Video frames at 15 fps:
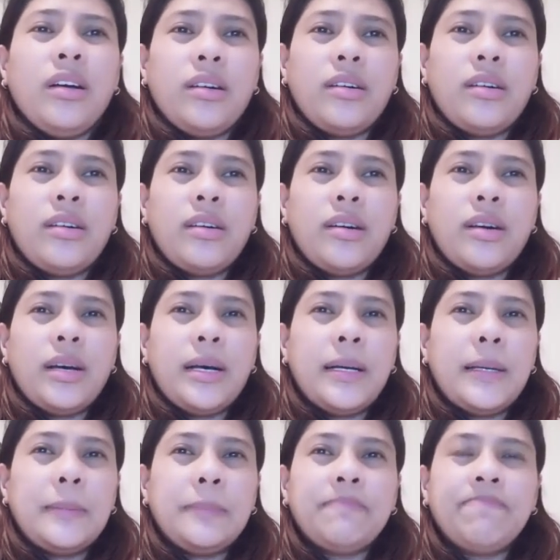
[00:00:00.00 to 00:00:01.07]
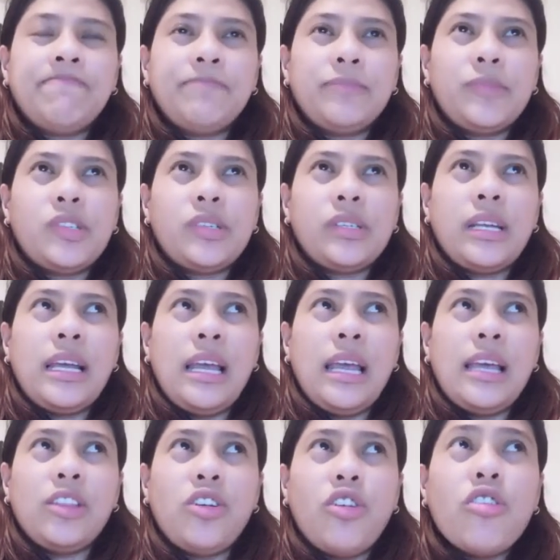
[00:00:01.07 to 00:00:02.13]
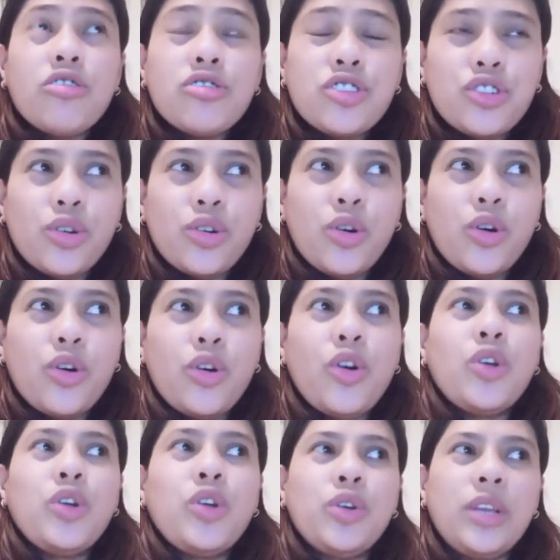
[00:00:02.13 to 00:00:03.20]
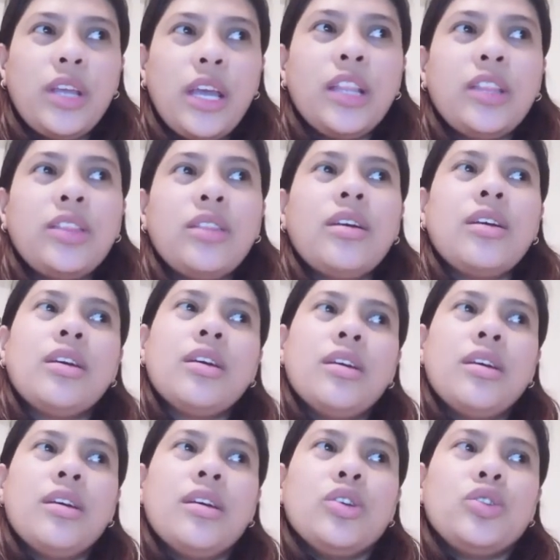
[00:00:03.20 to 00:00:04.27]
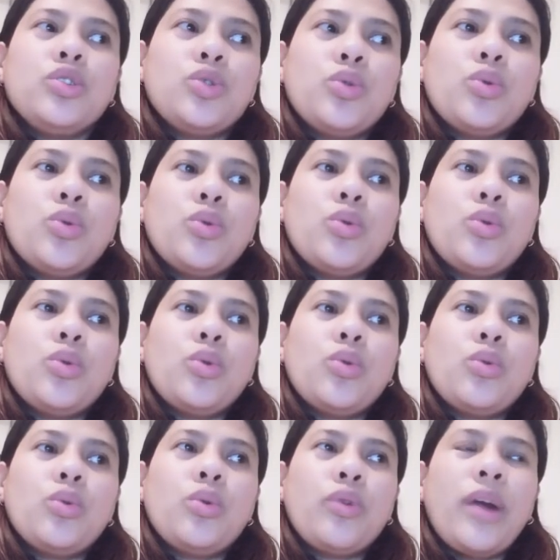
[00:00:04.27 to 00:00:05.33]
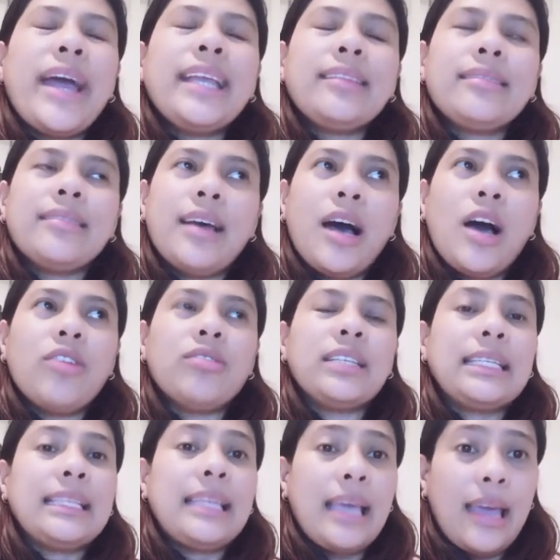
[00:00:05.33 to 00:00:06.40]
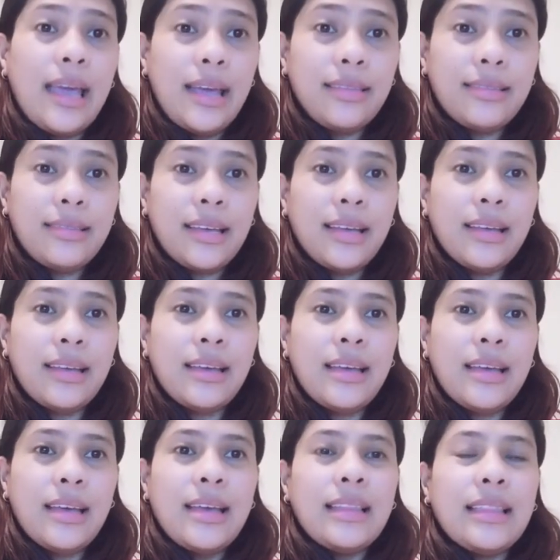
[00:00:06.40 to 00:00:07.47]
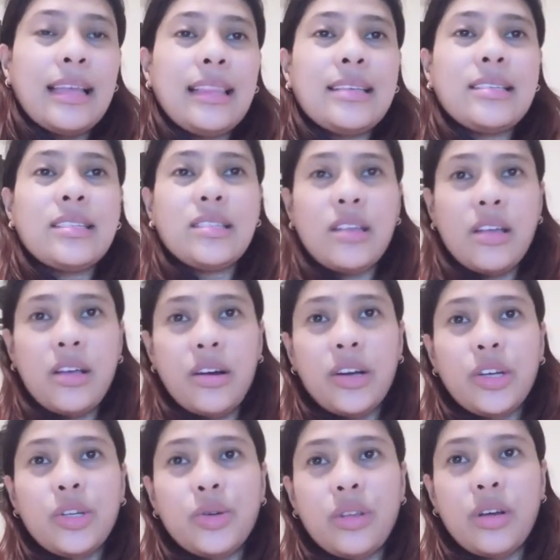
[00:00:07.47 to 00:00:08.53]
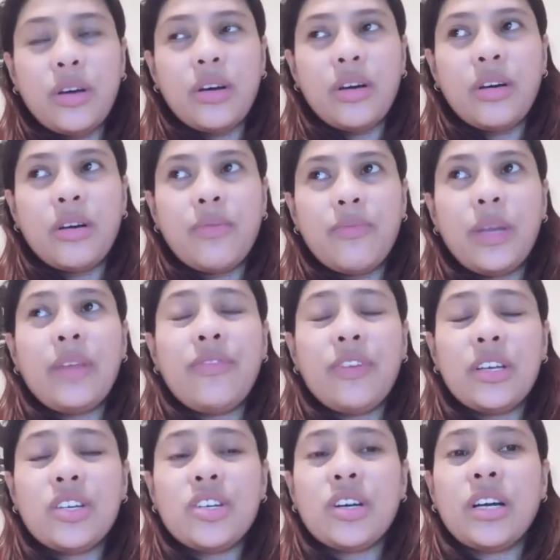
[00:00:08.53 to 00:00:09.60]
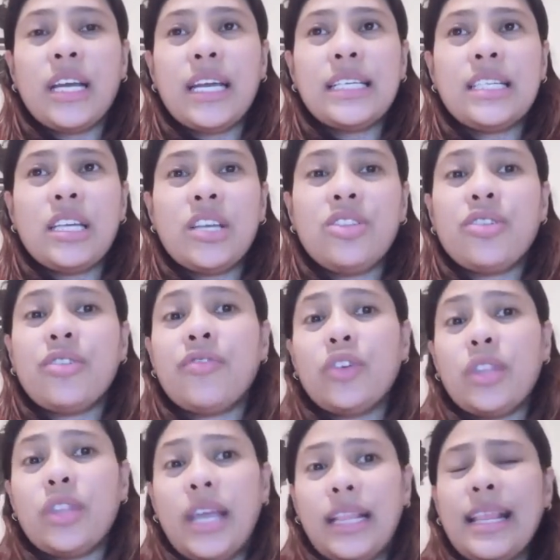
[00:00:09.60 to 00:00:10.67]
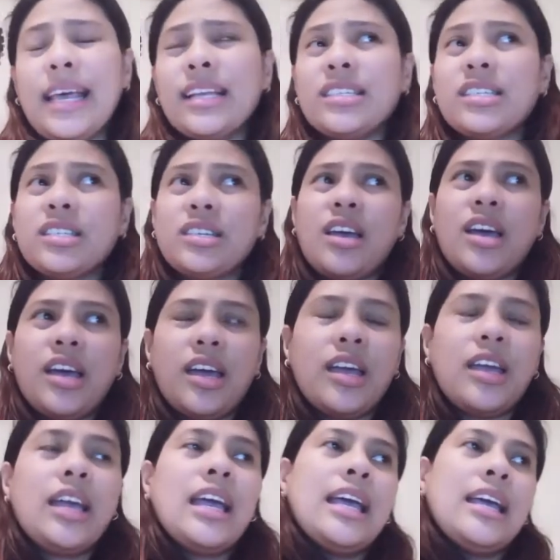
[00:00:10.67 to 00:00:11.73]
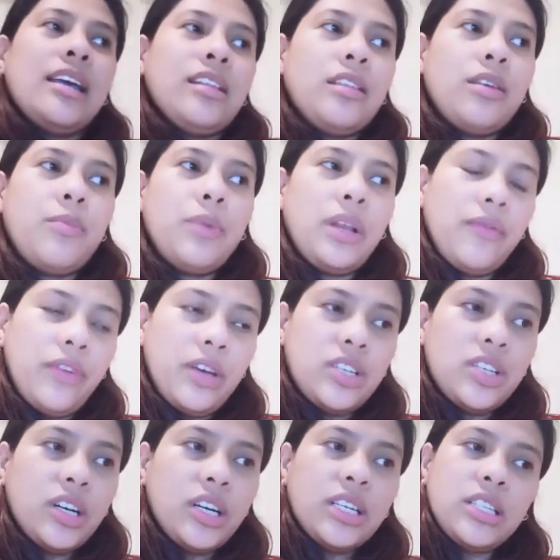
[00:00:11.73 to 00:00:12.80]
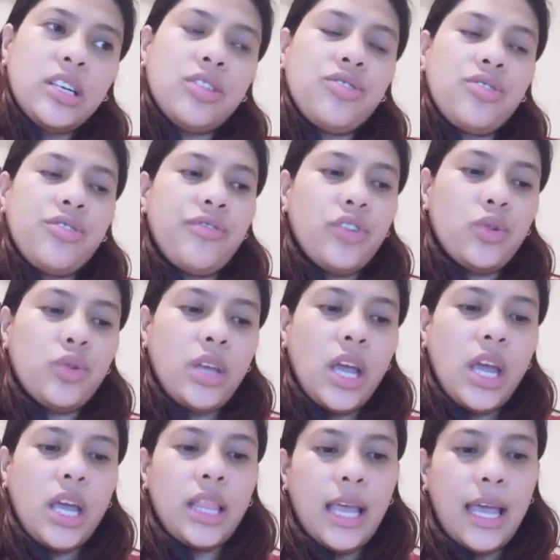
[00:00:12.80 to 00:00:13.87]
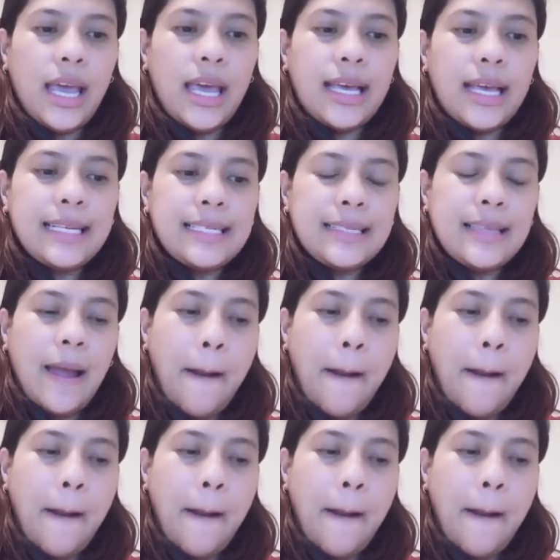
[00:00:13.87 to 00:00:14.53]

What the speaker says: And also, you need to write down the date that is near to the beneficiary's interview date. Let's say the beneficiary's interview date is,